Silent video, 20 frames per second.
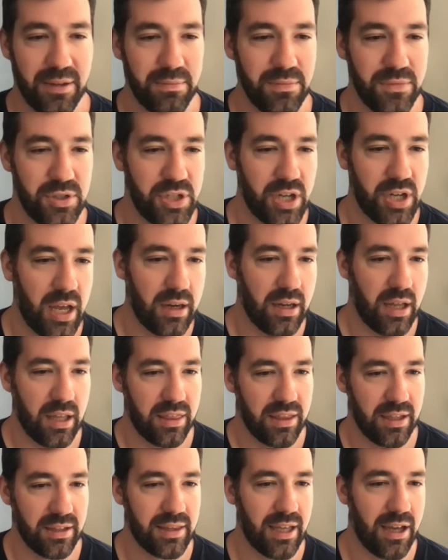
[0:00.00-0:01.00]
John, I
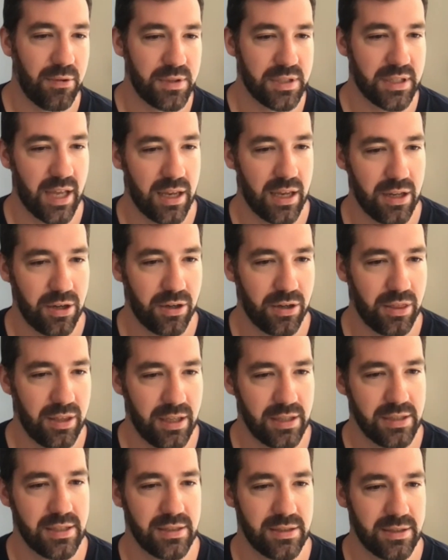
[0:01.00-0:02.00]
think that was kind of your
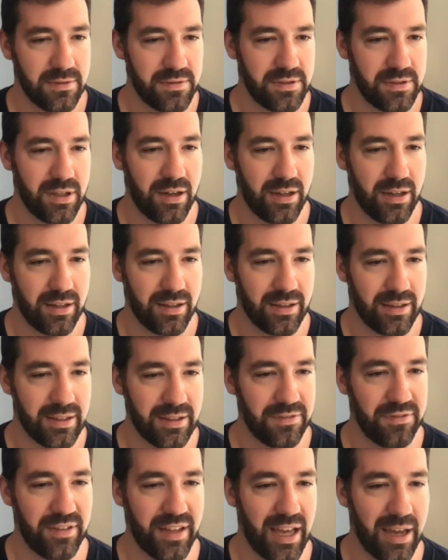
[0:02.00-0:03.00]
thesis of starting
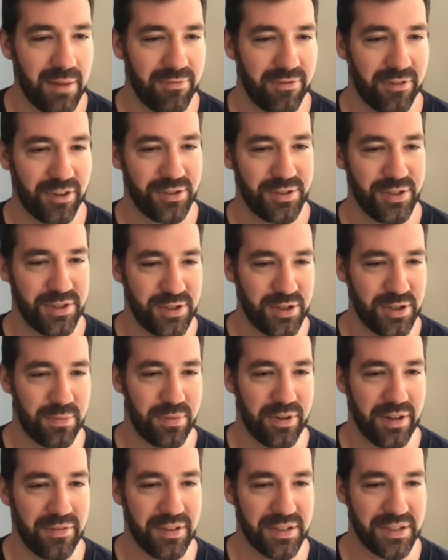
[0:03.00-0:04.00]
LiftLab versus your
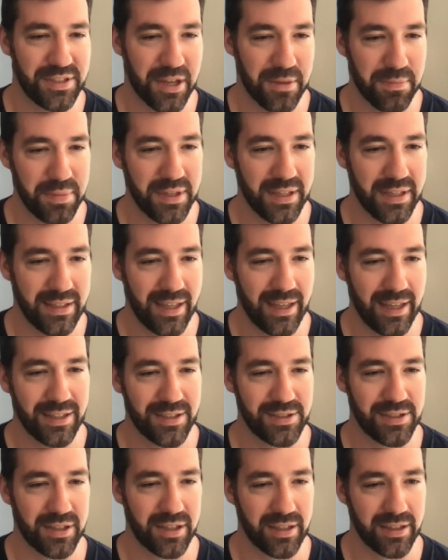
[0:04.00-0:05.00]
previous company,
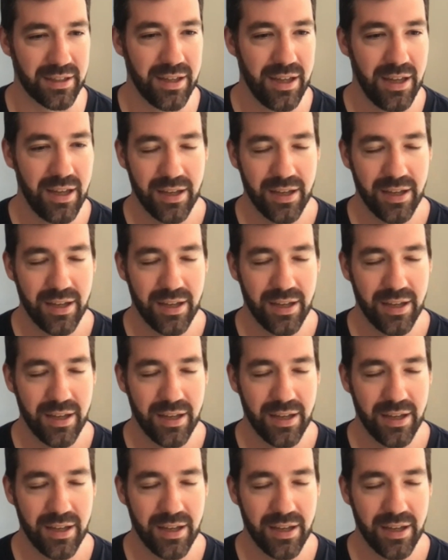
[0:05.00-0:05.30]
Datasong.